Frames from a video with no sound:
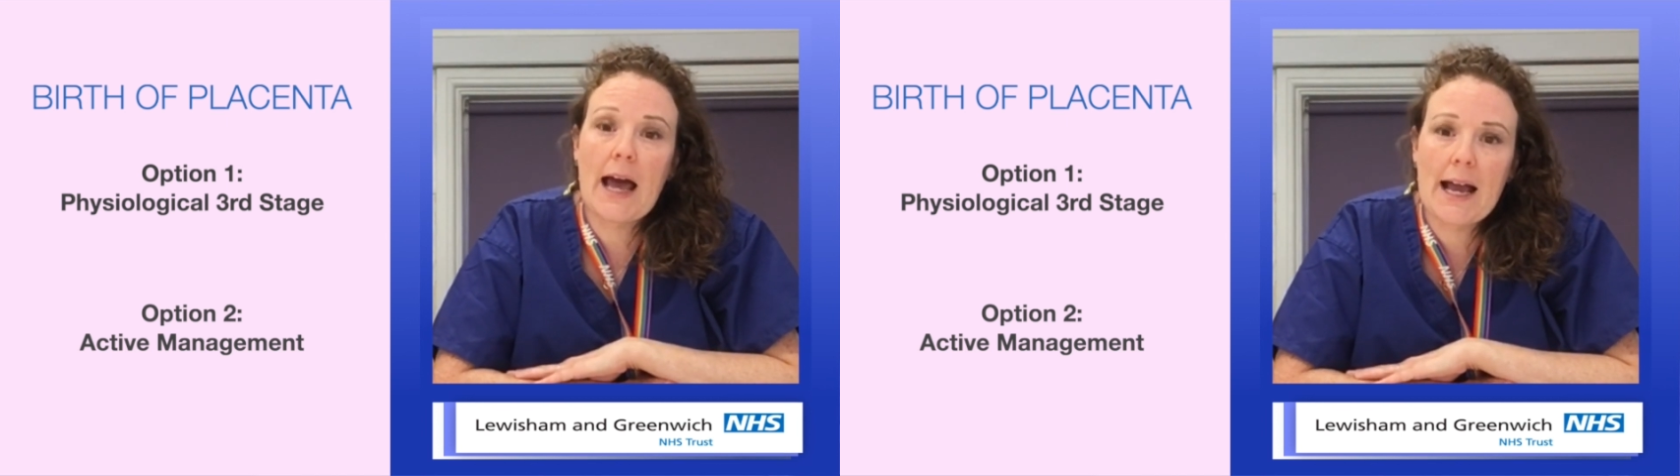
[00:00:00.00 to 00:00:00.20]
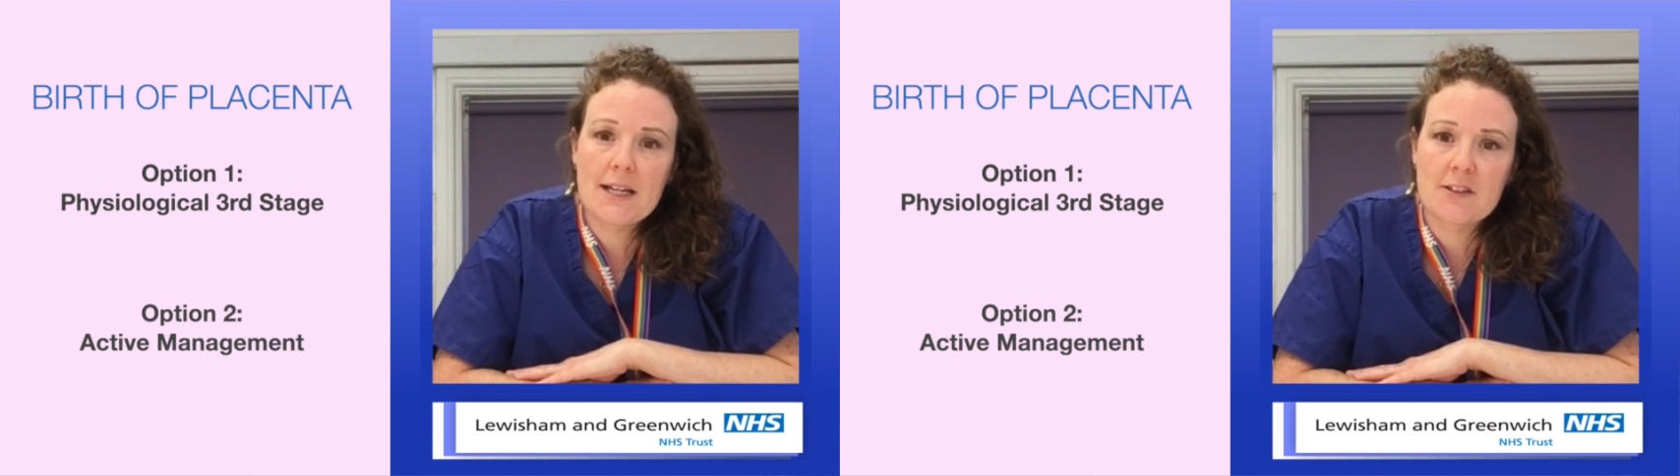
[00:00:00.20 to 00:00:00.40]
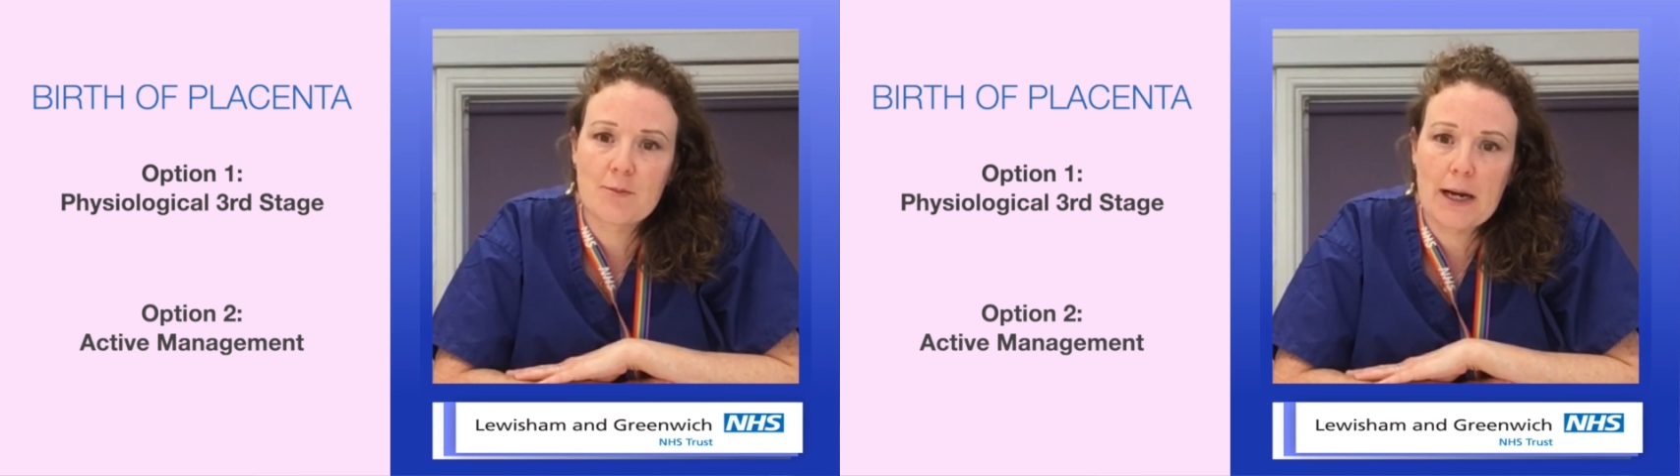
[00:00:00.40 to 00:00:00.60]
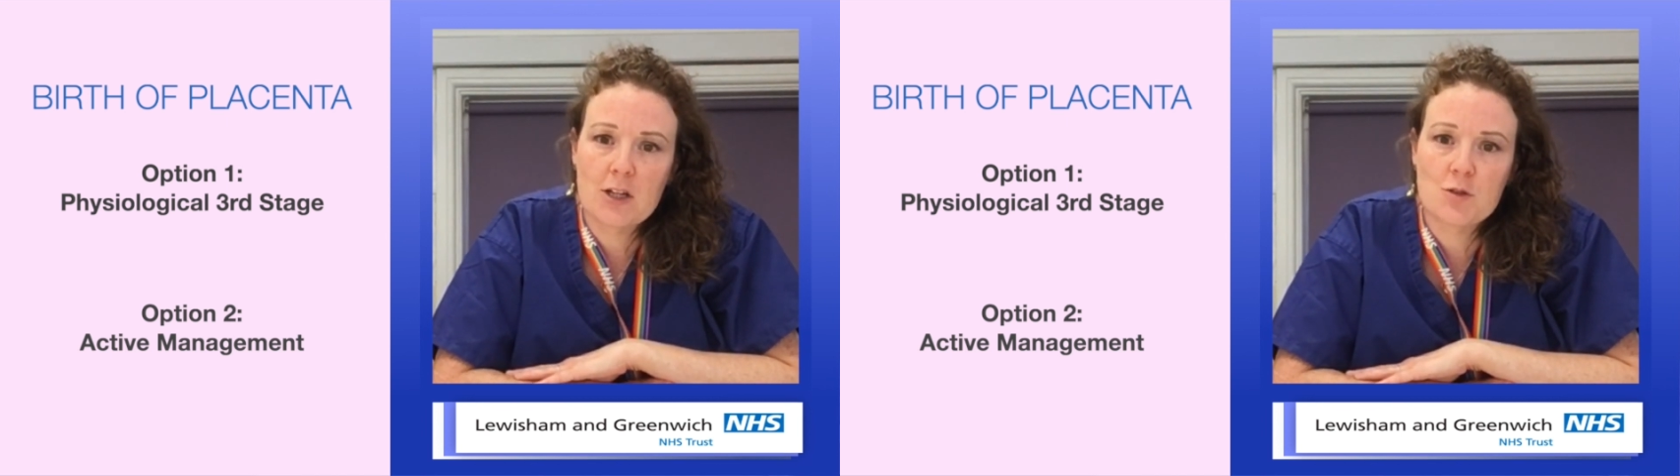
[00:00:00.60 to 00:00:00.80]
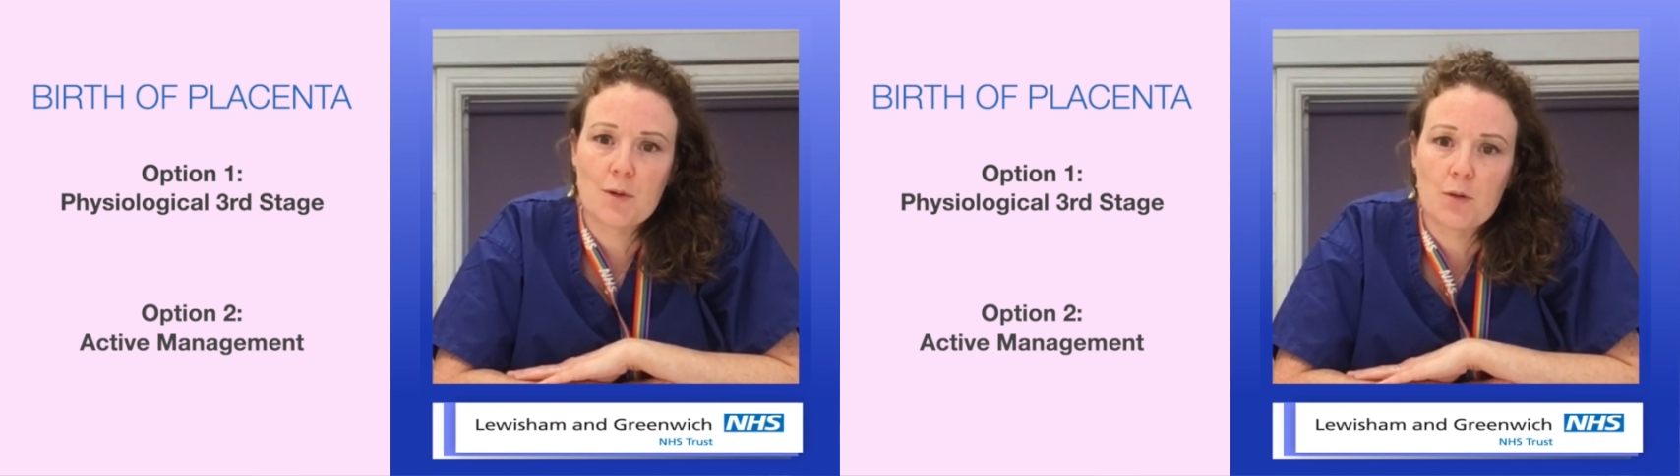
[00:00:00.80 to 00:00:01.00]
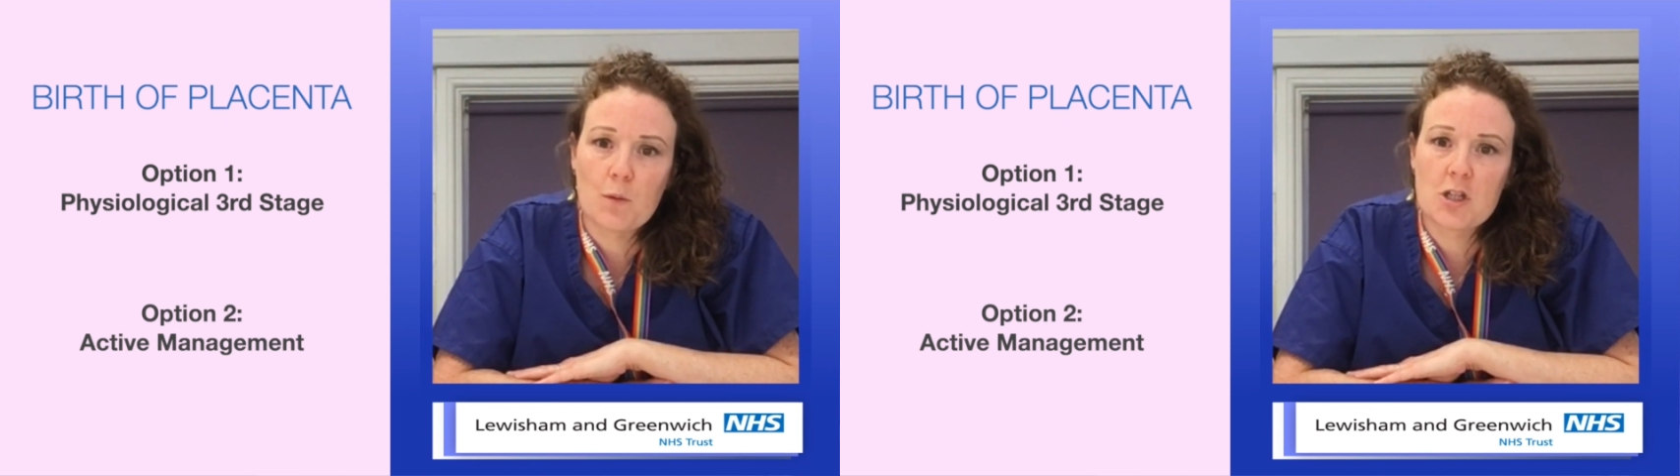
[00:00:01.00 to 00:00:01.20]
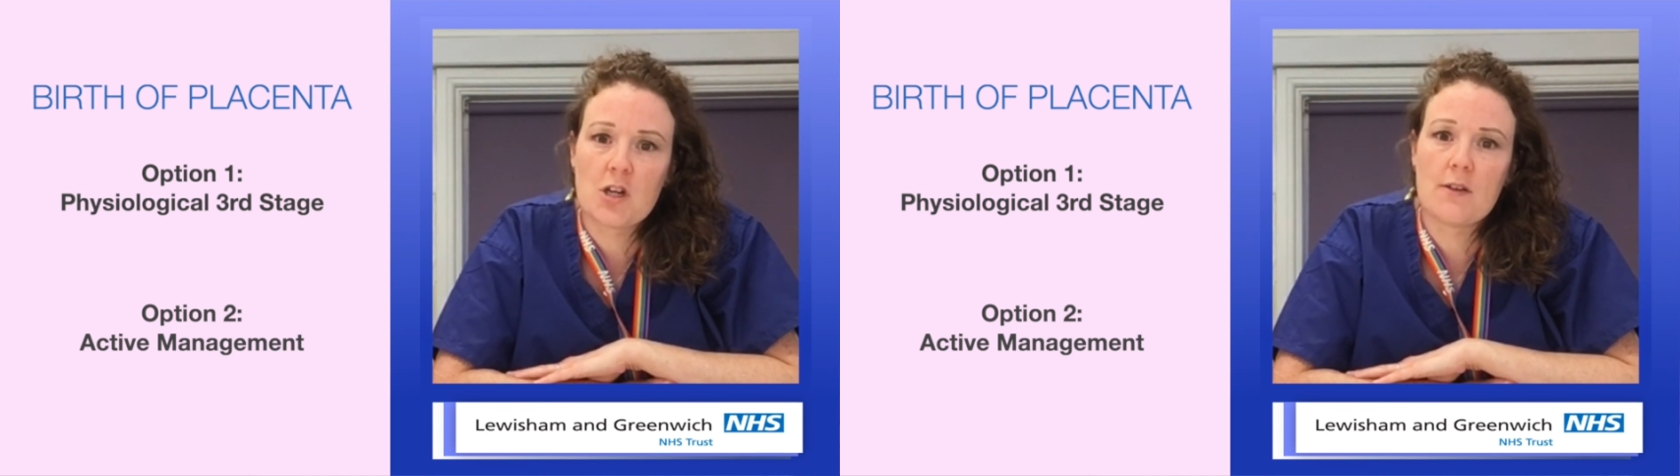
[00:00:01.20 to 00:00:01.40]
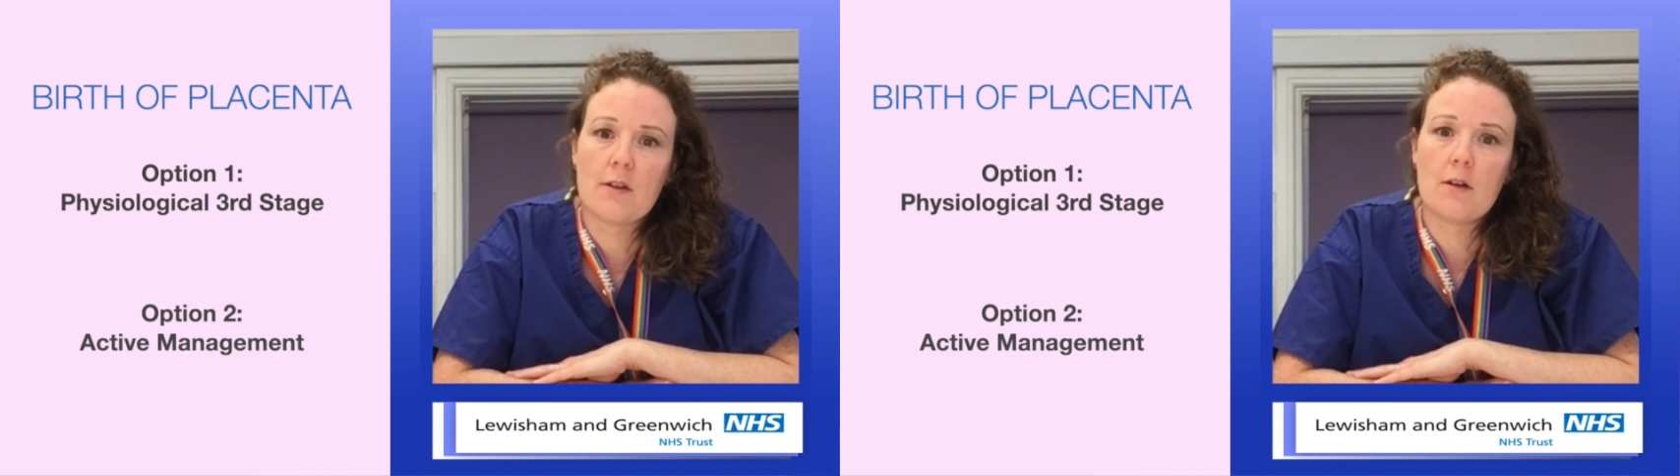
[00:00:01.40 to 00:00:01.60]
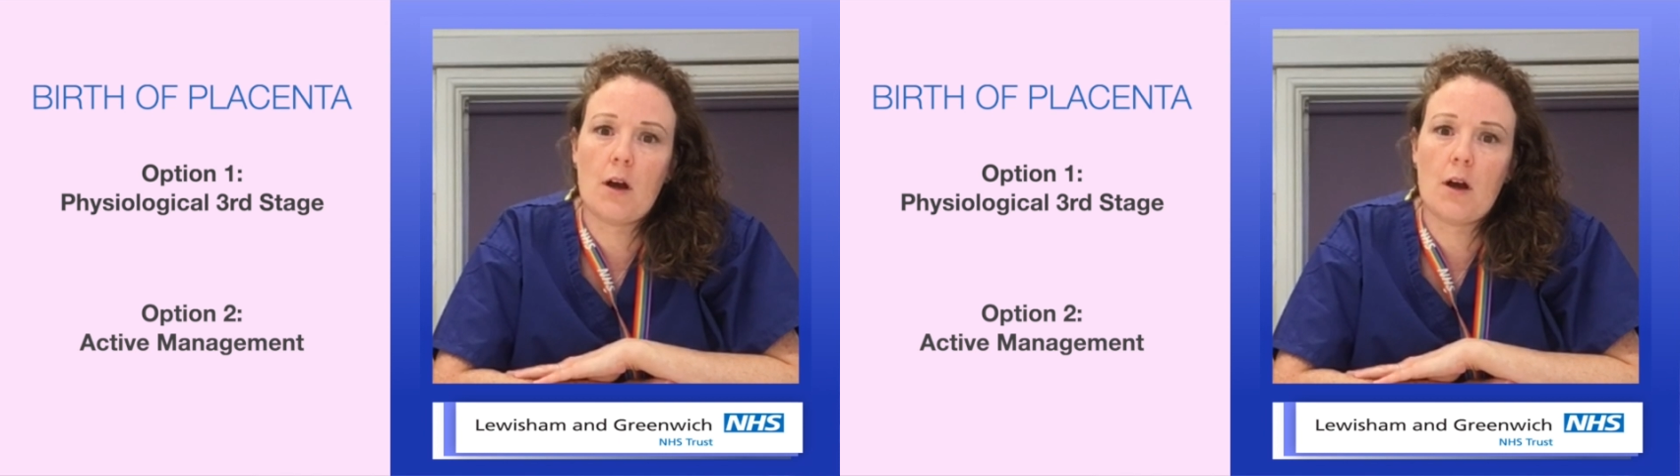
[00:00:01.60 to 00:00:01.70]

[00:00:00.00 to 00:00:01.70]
active management, which is